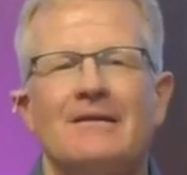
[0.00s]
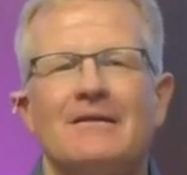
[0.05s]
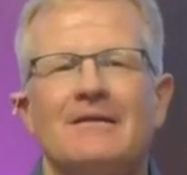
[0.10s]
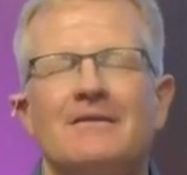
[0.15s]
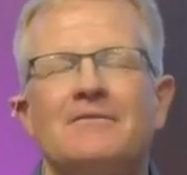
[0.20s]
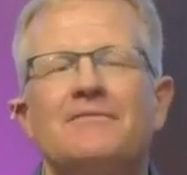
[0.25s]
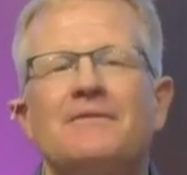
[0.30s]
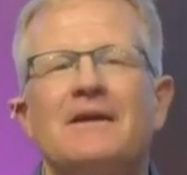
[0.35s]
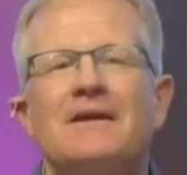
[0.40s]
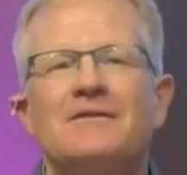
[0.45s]
a
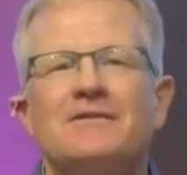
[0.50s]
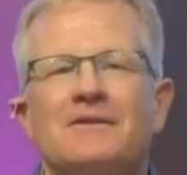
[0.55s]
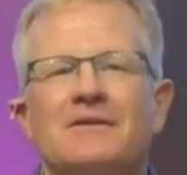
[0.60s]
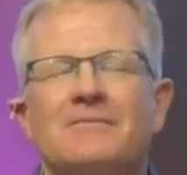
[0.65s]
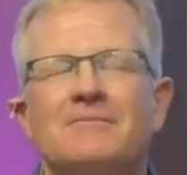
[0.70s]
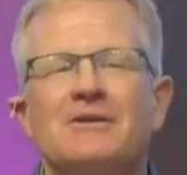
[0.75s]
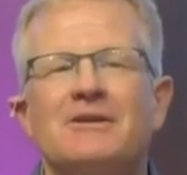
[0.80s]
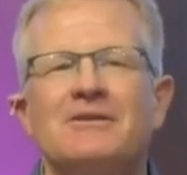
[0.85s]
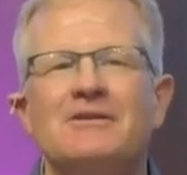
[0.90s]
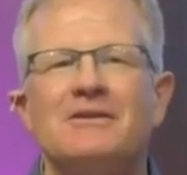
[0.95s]
faith
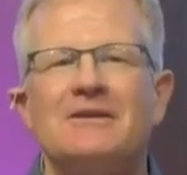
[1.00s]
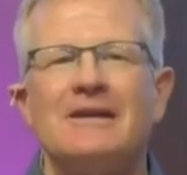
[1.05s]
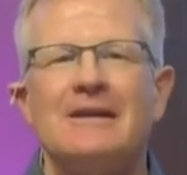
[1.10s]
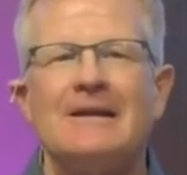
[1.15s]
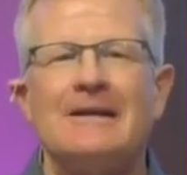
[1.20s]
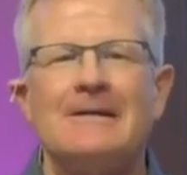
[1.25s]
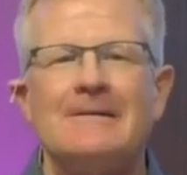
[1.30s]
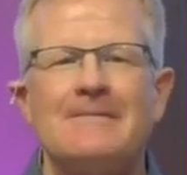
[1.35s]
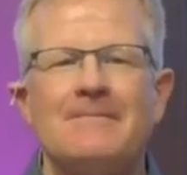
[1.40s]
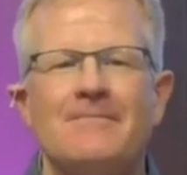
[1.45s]

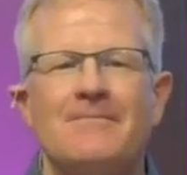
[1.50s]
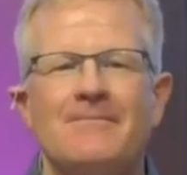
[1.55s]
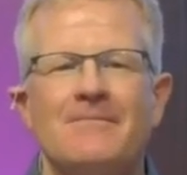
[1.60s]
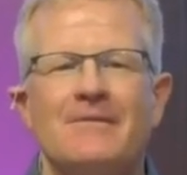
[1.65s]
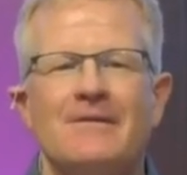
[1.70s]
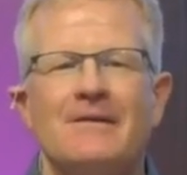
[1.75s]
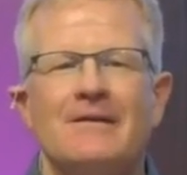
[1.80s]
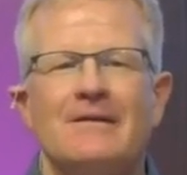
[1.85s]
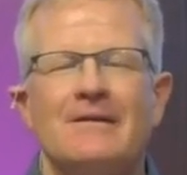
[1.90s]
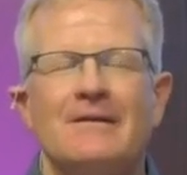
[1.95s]
community
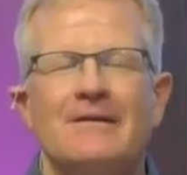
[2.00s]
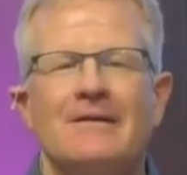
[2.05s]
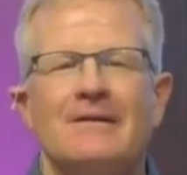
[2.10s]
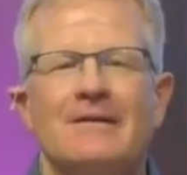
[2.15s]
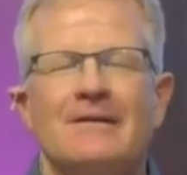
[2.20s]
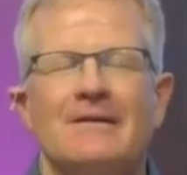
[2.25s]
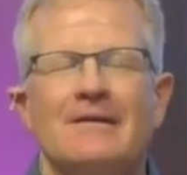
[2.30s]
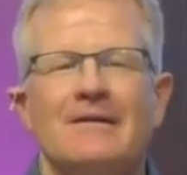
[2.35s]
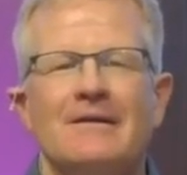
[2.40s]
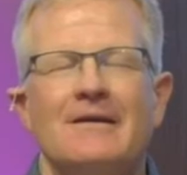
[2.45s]

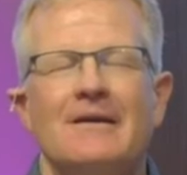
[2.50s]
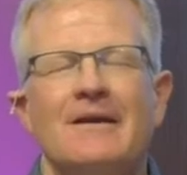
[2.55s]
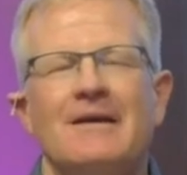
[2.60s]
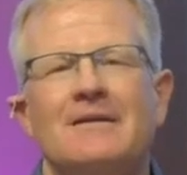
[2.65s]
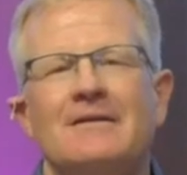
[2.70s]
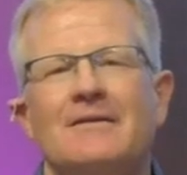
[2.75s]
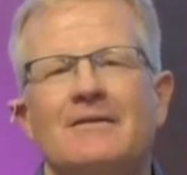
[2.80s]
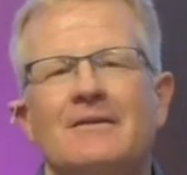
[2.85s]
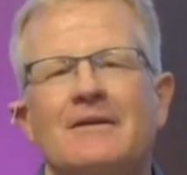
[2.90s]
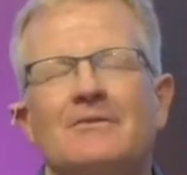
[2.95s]

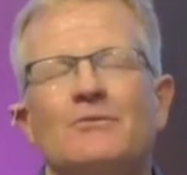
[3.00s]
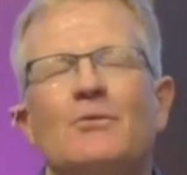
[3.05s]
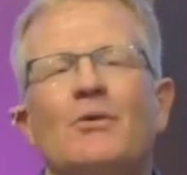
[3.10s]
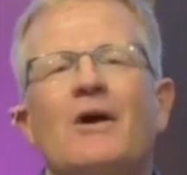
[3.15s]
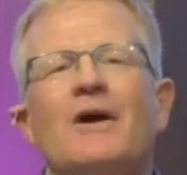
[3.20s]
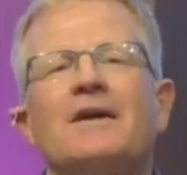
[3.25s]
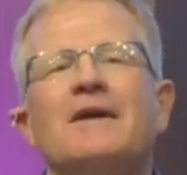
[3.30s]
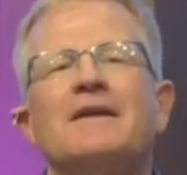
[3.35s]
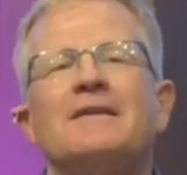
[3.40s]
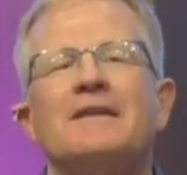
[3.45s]
and
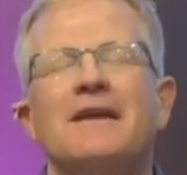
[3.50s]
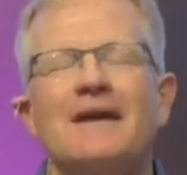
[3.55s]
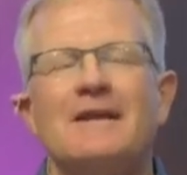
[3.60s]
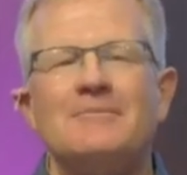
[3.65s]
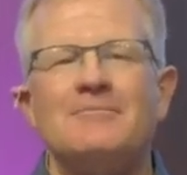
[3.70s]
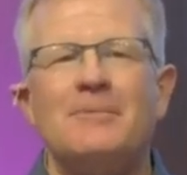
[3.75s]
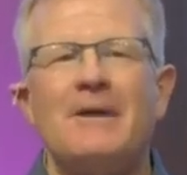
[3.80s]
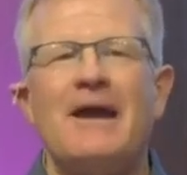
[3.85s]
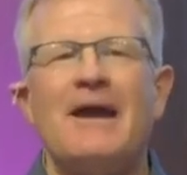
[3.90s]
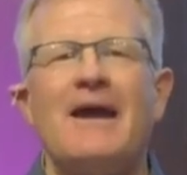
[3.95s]
walking
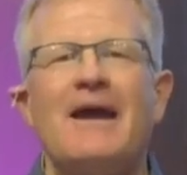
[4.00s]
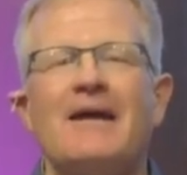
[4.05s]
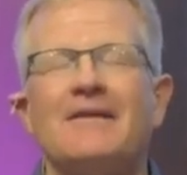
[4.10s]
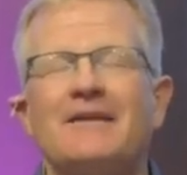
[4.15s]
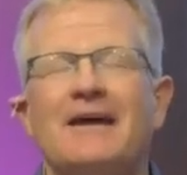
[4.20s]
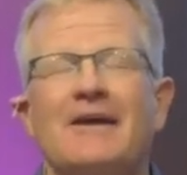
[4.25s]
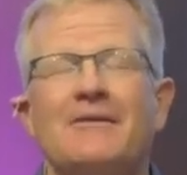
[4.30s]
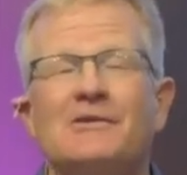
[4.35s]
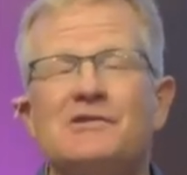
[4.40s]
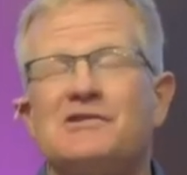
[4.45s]
that path.
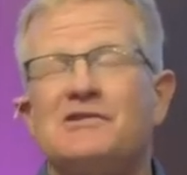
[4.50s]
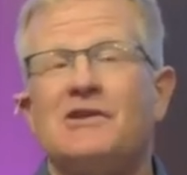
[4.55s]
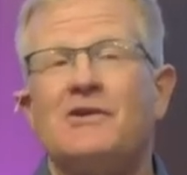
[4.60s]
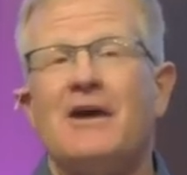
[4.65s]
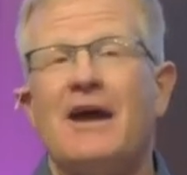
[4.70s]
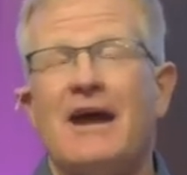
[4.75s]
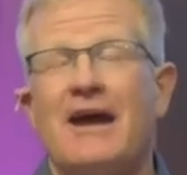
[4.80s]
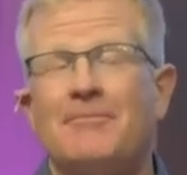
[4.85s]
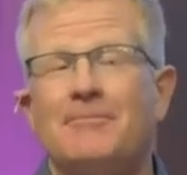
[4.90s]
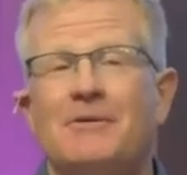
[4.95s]
I was so
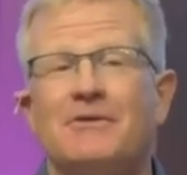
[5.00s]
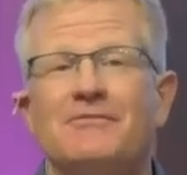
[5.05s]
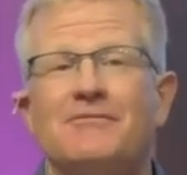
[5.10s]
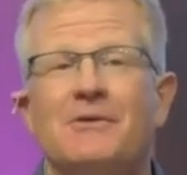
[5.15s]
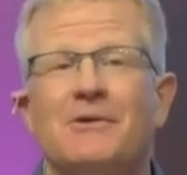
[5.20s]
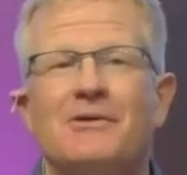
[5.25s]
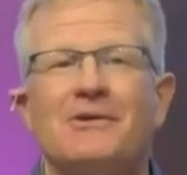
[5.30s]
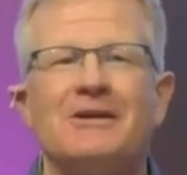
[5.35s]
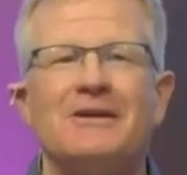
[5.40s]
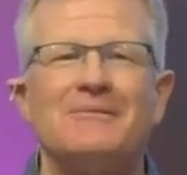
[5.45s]
happy
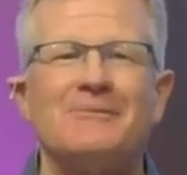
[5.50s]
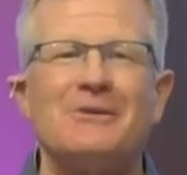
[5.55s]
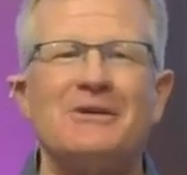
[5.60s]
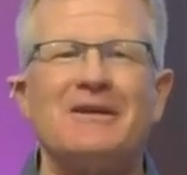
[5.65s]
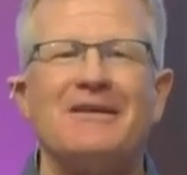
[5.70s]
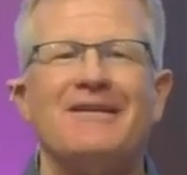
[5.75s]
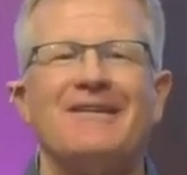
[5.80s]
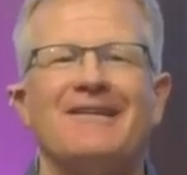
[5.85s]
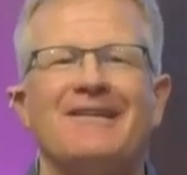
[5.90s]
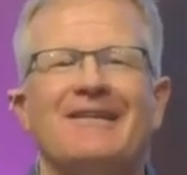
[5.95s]
for him.
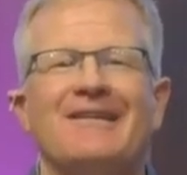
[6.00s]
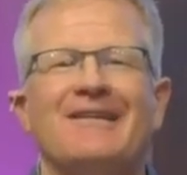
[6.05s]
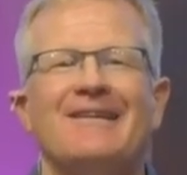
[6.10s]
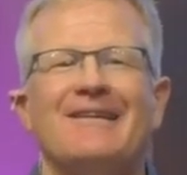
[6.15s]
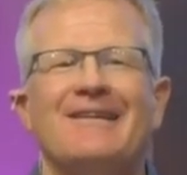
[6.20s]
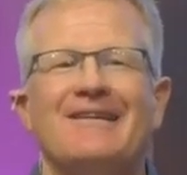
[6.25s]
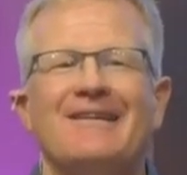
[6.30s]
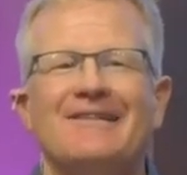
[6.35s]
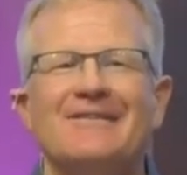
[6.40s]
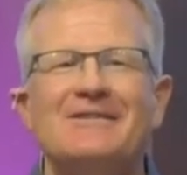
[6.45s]

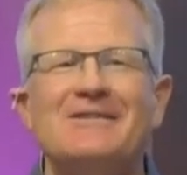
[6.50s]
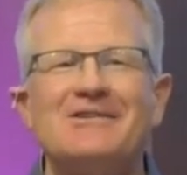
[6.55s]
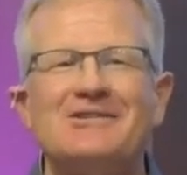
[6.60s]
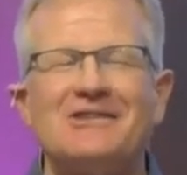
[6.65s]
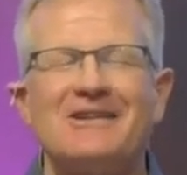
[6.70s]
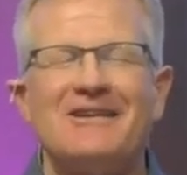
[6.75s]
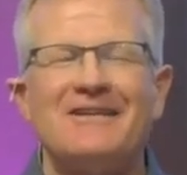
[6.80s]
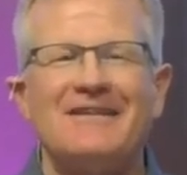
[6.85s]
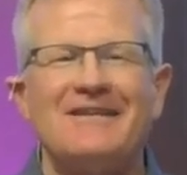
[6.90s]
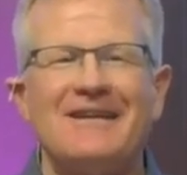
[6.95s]
We
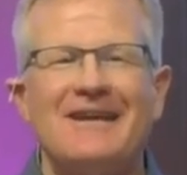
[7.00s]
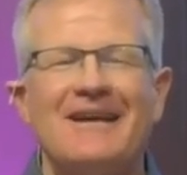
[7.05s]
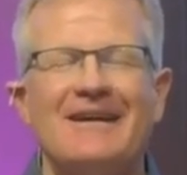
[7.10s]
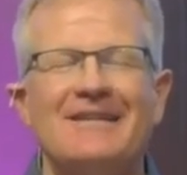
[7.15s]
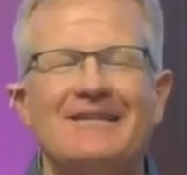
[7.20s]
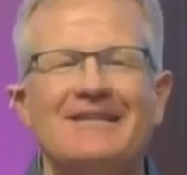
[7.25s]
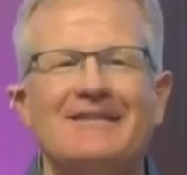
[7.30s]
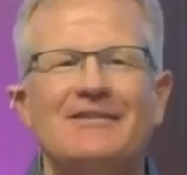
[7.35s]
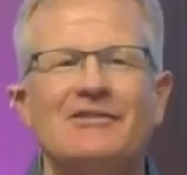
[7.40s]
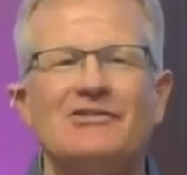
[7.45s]
shared
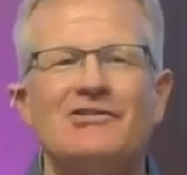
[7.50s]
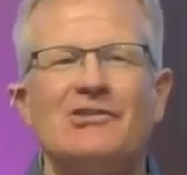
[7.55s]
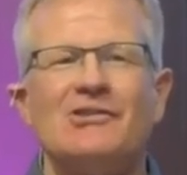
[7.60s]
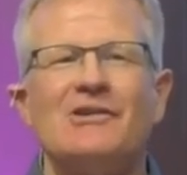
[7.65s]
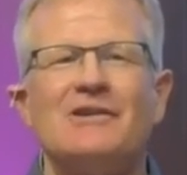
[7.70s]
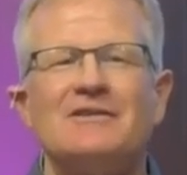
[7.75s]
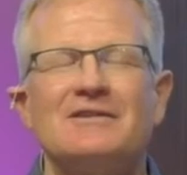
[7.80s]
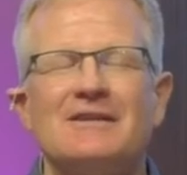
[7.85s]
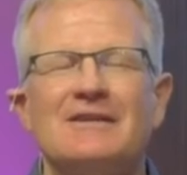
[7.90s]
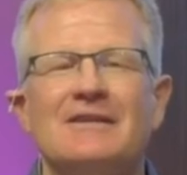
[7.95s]
that
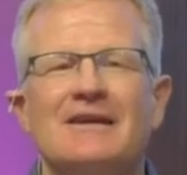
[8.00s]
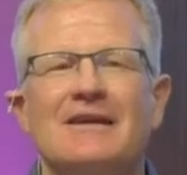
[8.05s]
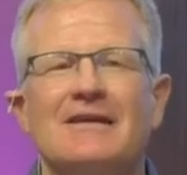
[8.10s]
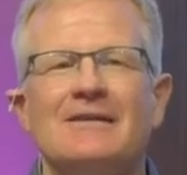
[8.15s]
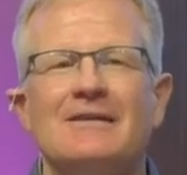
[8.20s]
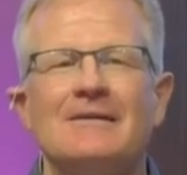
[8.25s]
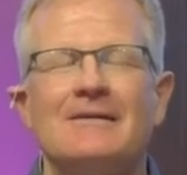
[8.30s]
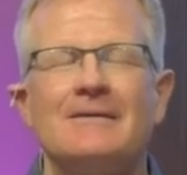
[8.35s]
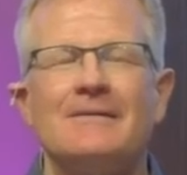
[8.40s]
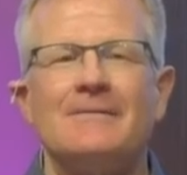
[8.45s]
joy
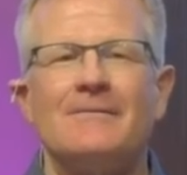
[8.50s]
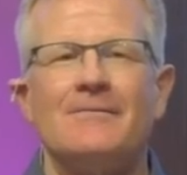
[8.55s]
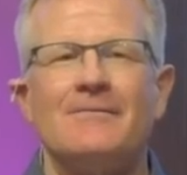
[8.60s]
together